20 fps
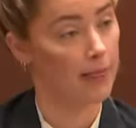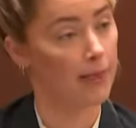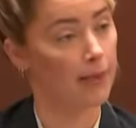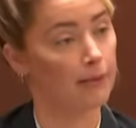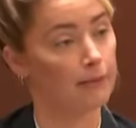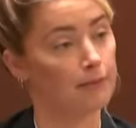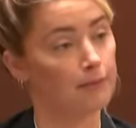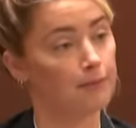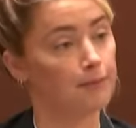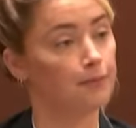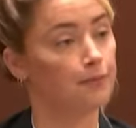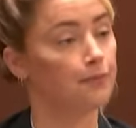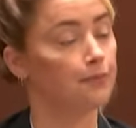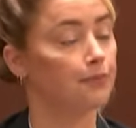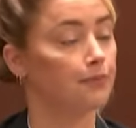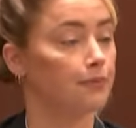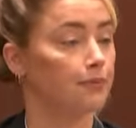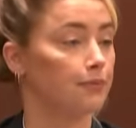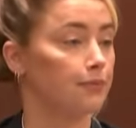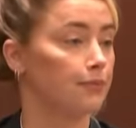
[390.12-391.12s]

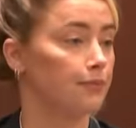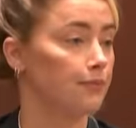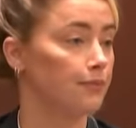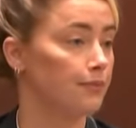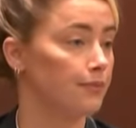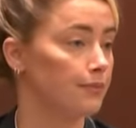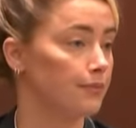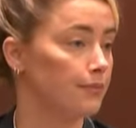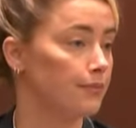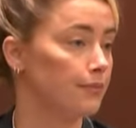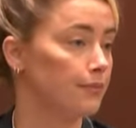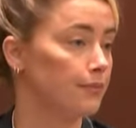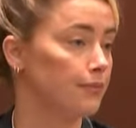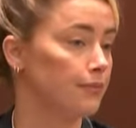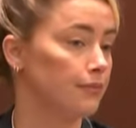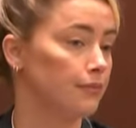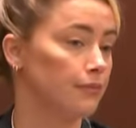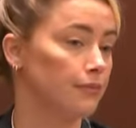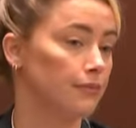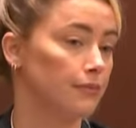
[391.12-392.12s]

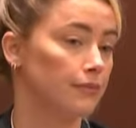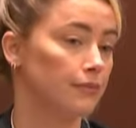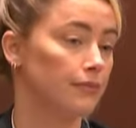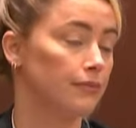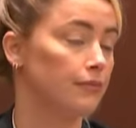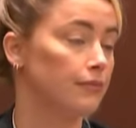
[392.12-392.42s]
(no one is talking)